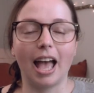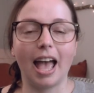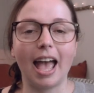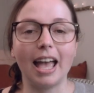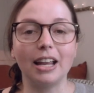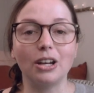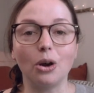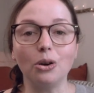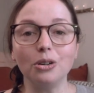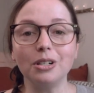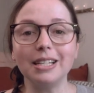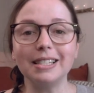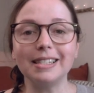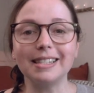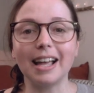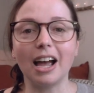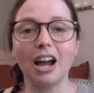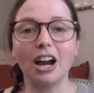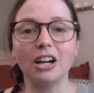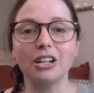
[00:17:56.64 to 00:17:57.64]
And on these
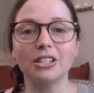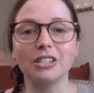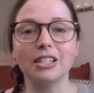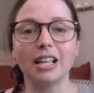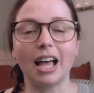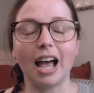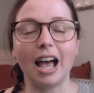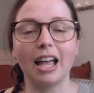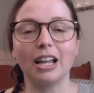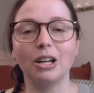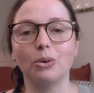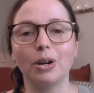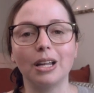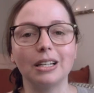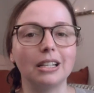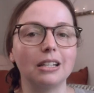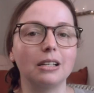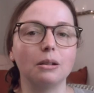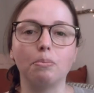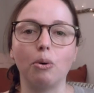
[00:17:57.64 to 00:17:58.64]
cards, I
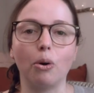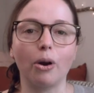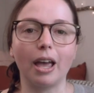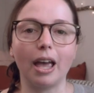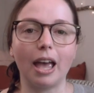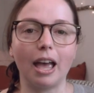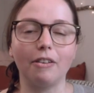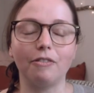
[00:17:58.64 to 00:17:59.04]
created the bokeh